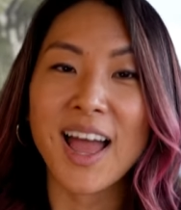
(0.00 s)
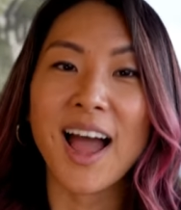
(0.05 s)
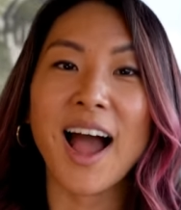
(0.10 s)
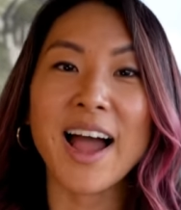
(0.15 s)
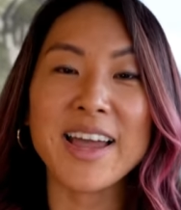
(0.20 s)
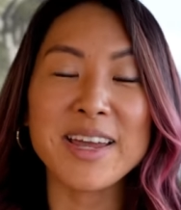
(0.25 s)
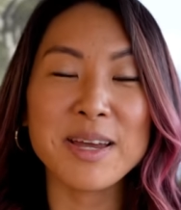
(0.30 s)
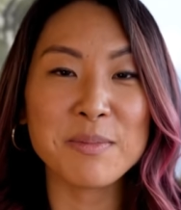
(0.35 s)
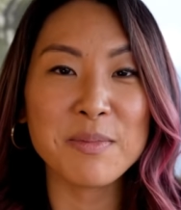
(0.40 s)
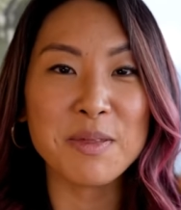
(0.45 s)

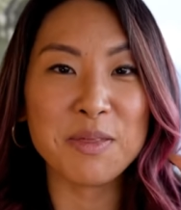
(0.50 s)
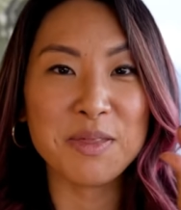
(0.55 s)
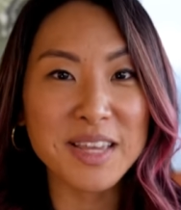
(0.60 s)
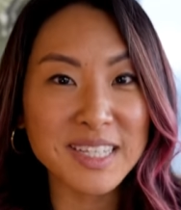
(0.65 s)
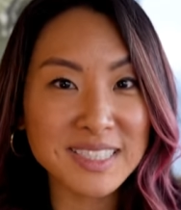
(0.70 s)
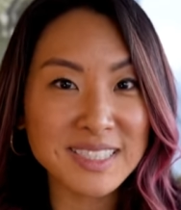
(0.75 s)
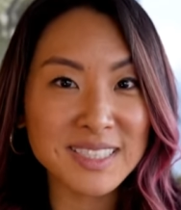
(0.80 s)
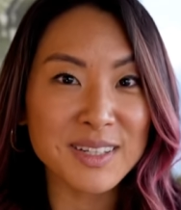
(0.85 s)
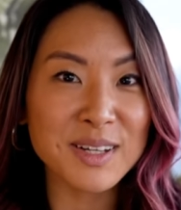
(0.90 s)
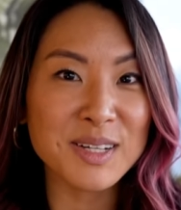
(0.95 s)
I am
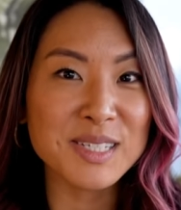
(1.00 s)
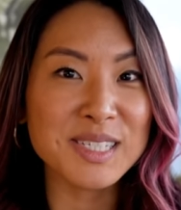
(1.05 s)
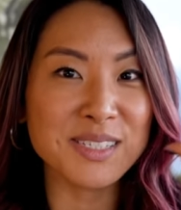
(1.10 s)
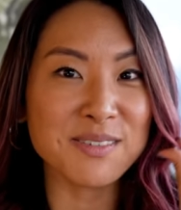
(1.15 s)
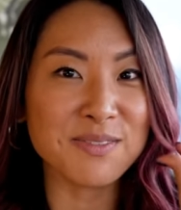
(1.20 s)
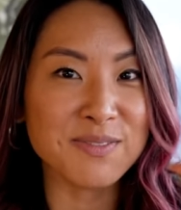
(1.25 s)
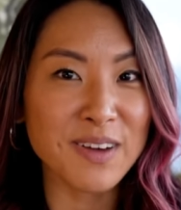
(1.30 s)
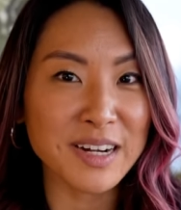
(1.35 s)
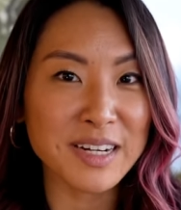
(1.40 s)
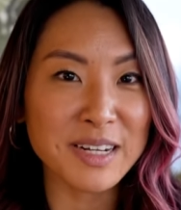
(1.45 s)
this close to
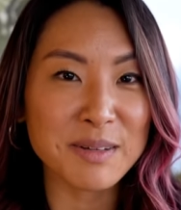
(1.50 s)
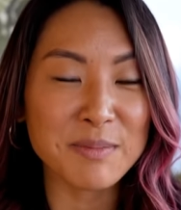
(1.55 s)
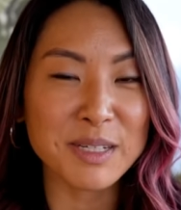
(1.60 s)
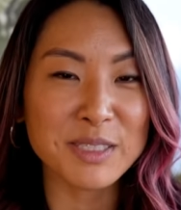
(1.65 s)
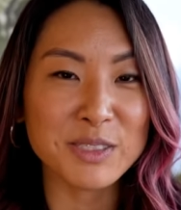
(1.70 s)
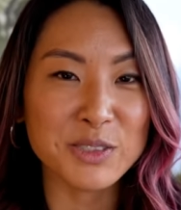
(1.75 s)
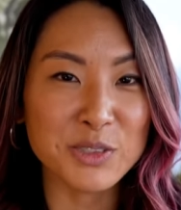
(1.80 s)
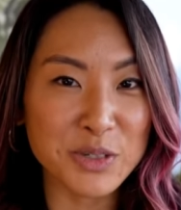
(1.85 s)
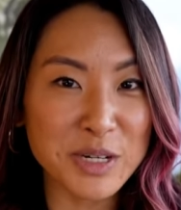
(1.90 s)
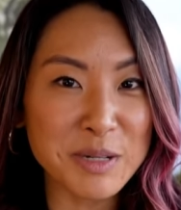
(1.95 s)
finding my
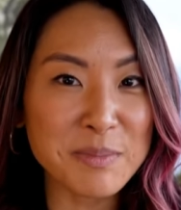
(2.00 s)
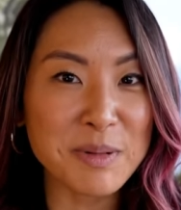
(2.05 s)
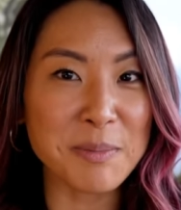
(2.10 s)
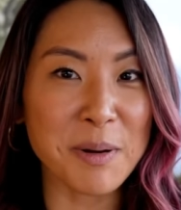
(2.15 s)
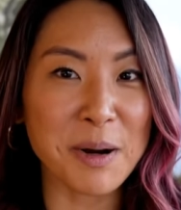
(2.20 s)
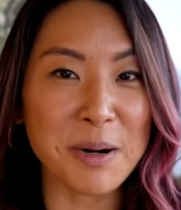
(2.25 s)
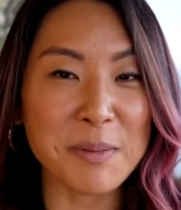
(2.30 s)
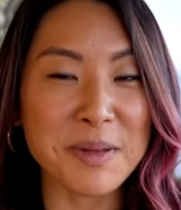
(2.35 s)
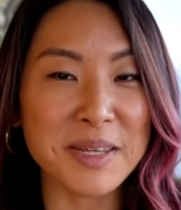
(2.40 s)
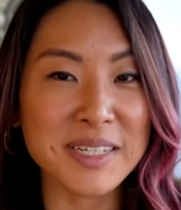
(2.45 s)
dream
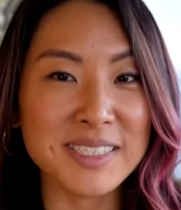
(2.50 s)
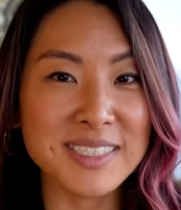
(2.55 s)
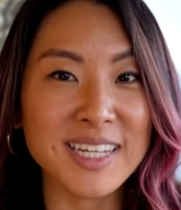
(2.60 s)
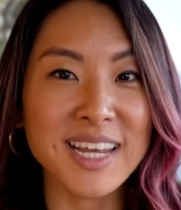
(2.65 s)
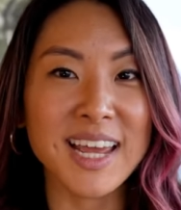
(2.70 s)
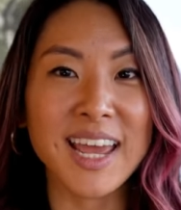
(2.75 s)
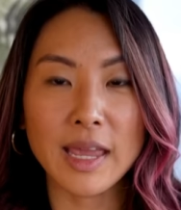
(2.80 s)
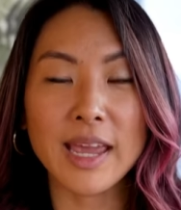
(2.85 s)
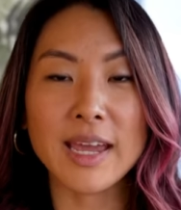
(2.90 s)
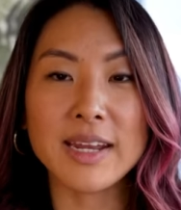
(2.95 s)
apartment,
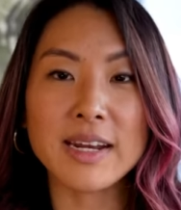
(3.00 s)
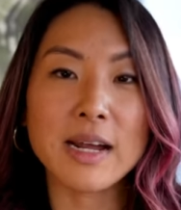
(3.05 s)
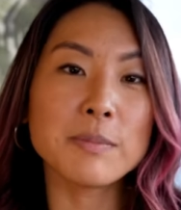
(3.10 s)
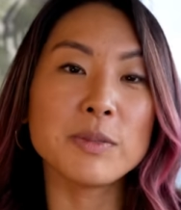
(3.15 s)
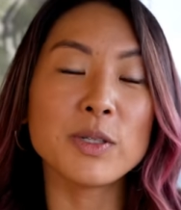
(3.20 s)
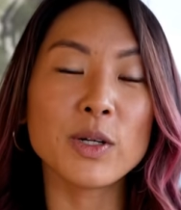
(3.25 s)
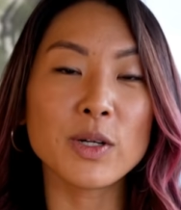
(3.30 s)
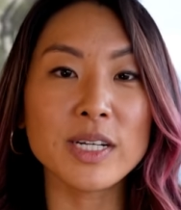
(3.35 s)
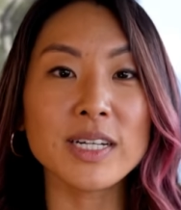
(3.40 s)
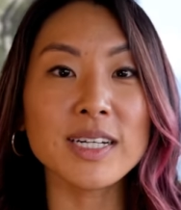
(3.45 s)
and
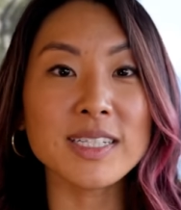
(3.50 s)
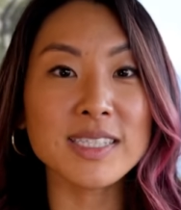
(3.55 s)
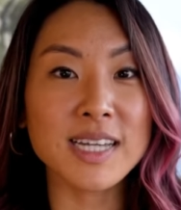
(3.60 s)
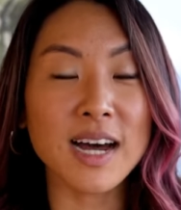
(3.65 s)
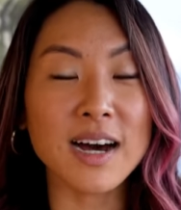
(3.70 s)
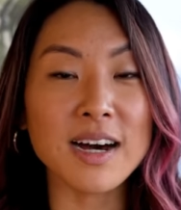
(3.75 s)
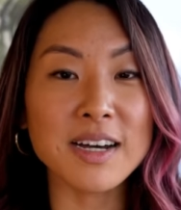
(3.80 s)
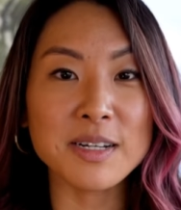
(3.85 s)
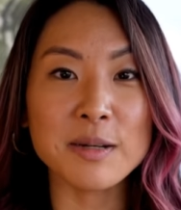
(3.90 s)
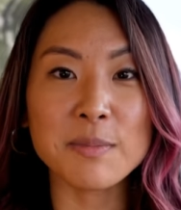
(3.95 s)
I'm learning a
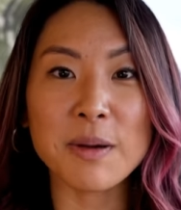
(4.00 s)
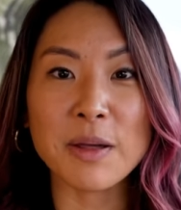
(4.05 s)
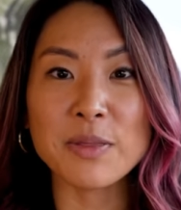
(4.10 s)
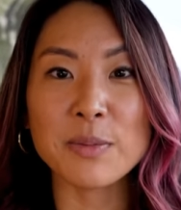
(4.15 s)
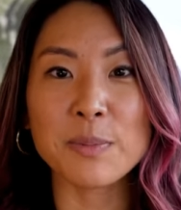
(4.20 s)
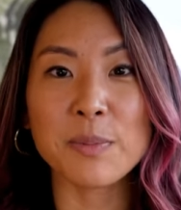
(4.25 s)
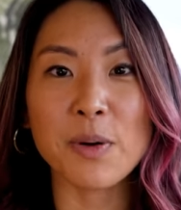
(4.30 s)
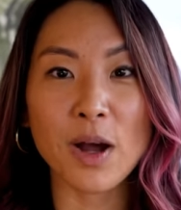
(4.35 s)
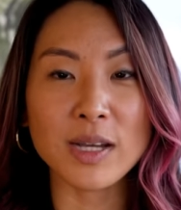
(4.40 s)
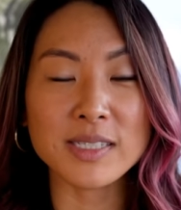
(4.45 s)
ton about
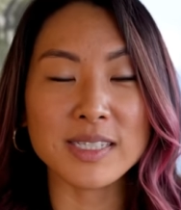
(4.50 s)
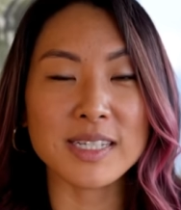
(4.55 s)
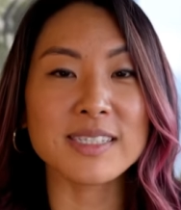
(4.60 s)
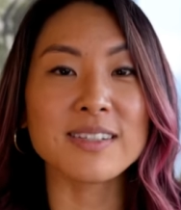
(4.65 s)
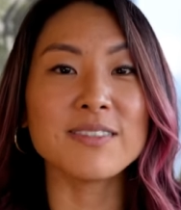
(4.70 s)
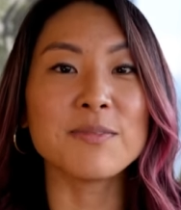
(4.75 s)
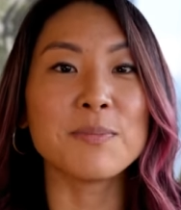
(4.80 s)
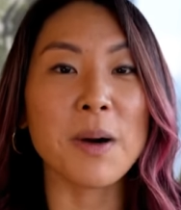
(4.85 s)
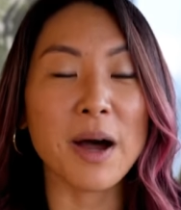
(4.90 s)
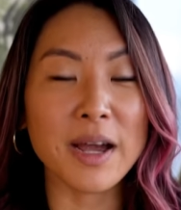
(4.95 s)
the process
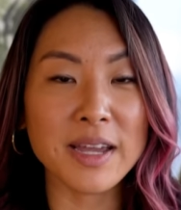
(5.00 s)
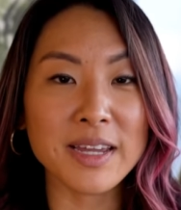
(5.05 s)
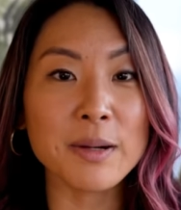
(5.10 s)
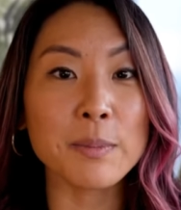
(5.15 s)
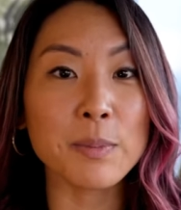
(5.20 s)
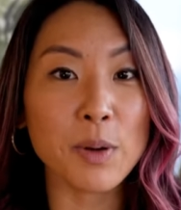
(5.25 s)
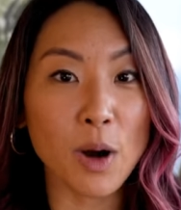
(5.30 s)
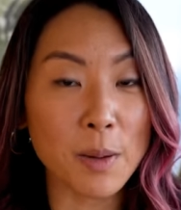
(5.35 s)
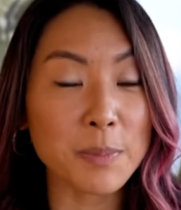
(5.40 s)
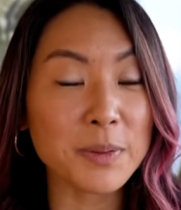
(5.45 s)
of buying
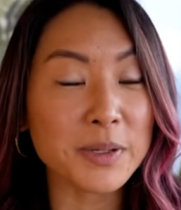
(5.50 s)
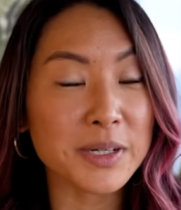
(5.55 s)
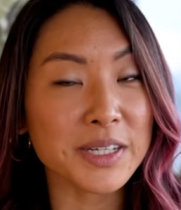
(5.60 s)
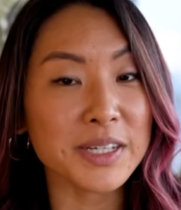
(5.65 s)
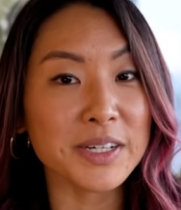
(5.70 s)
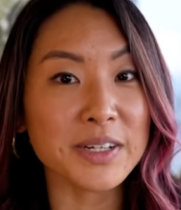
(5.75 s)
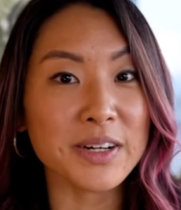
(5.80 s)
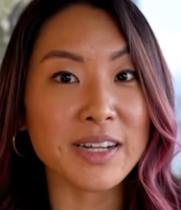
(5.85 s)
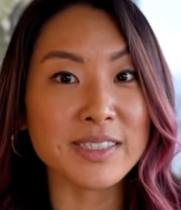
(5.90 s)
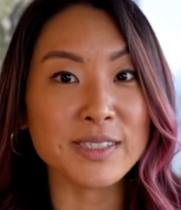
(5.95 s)
property
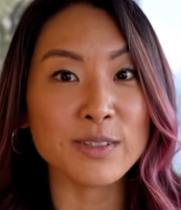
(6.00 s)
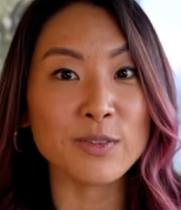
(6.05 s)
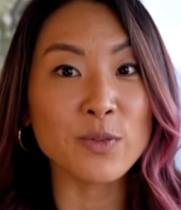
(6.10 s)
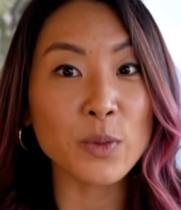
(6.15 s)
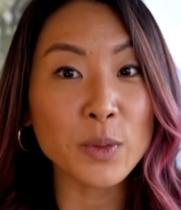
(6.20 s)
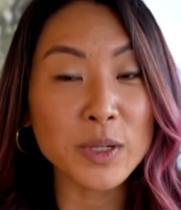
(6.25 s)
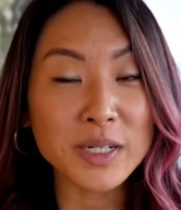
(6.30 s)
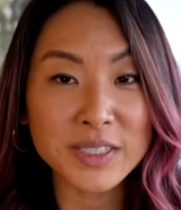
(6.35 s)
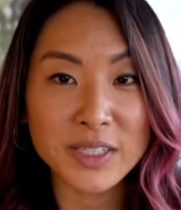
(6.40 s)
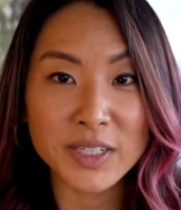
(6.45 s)
here as a
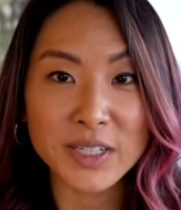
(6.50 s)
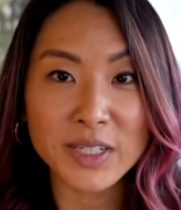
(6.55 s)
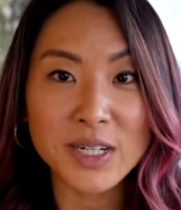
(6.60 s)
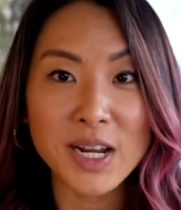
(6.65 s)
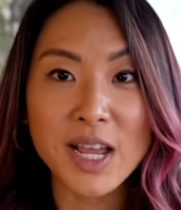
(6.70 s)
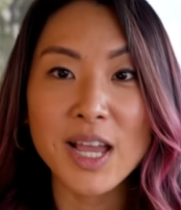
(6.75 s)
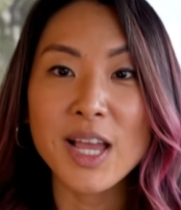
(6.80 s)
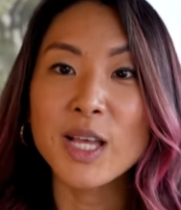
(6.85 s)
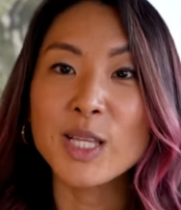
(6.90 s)
foreigner.